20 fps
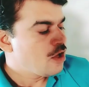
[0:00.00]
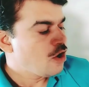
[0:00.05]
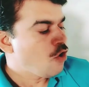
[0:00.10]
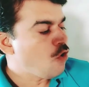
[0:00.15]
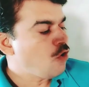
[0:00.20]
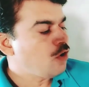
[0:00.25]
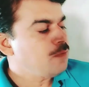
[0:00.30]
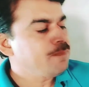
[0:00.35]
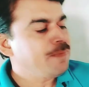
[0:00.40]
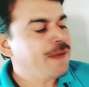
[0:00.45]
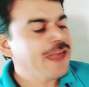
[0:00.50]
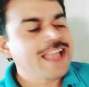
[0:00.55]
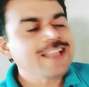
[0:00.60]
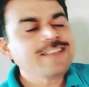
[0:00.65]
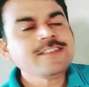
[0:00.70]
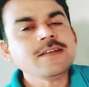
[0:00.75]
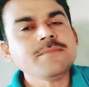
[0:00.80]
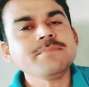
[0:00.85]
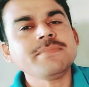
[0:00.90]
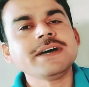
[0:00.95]
On page
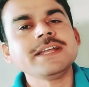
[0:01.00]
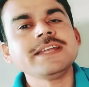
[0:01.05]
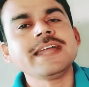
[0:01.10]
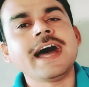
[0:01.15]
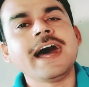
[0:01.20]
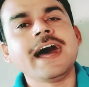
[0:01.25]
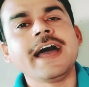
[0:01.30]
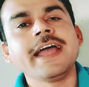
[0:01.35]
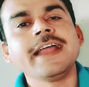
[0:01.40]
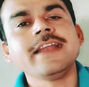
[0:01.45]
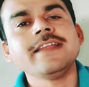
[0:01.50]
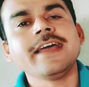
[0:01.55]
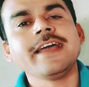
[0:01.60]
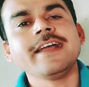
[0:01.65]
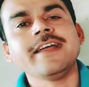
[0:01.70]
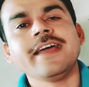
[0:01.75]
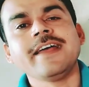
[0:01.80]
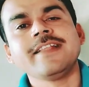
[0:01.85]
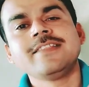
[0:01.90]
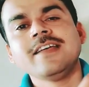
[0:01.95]
number 9,
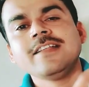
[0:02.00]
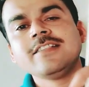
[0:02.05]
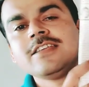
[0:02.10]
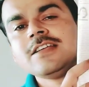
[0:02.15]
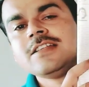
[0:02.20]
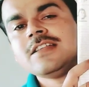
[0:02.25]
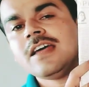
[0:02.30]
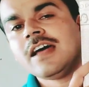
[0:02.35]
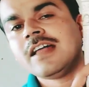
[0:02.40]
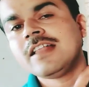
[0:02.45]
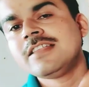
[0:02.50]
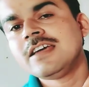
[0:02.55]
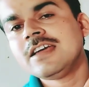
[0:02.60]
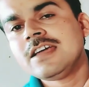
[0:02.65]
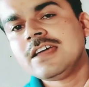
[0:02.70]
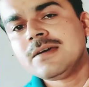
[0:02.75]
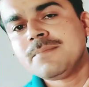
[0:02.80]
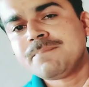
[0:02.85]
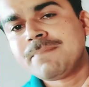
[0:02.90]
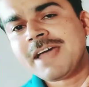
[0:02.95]

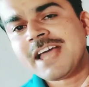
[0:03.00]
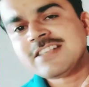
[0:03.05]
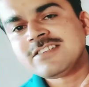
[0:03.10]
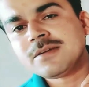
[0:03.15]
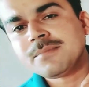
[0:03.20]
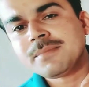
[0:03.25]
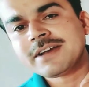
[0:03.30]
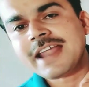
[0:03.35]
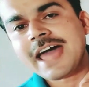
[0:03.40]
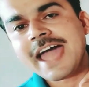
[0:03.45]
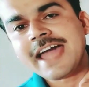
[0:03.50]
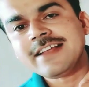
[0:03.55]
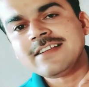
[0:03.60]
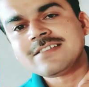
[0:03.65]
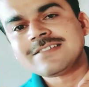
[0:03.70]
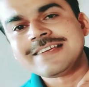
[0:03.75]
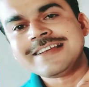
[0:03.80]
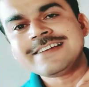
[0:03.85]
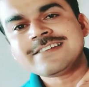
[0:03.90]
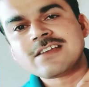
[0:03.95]
the page number
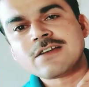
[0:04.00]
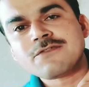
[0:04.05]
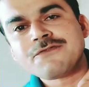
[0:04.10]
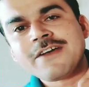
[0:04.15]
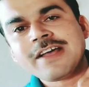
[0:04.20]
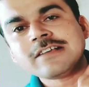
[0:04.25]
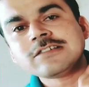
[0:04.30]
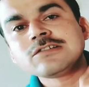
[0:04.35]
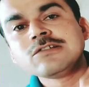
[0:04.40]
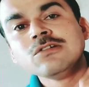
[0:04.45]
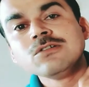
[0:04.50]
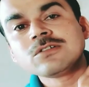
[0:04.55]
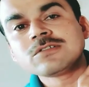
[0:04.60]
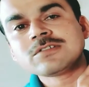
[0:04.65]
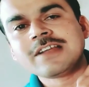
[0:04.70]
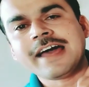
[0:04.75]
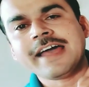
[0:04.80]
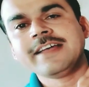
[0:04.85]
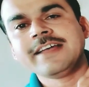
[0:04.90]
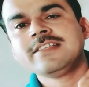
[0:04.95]
9's interface looks
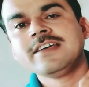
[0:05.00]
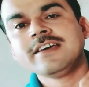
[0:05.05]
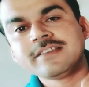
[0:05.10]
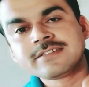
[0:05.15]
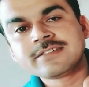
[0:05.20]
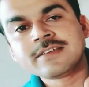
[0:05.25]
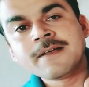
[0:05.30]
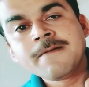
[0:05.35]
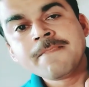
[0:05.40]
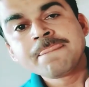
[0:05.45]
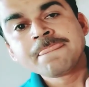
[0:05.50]
like this.